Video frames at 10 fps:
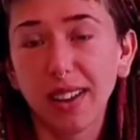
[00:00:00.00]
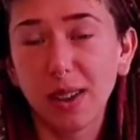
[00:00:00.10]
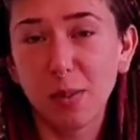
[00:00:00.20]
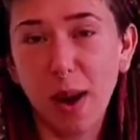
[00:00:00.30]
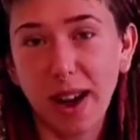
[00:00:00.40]

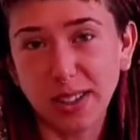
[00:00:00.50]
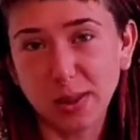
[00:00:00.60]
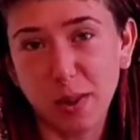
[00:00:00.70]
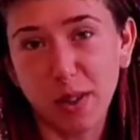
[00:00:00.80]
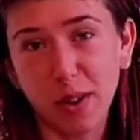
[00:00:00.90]
impact
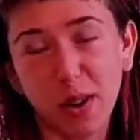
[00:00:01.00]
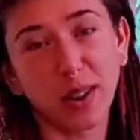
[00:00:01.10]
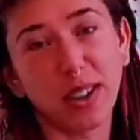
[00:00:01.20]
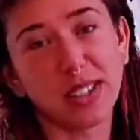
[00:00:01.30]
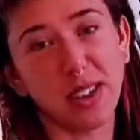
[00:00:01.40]
some other
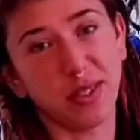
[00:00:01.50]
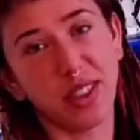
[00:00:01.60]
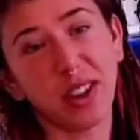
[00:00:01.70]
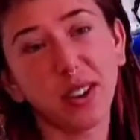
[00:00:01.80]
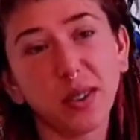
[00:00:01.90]
artists out
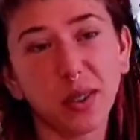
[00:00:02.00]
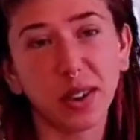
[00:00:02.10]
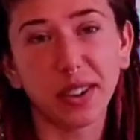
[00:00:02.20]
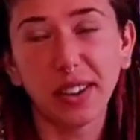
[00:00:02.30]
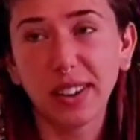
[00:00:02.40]
there who
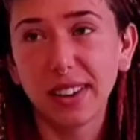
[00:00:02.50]
are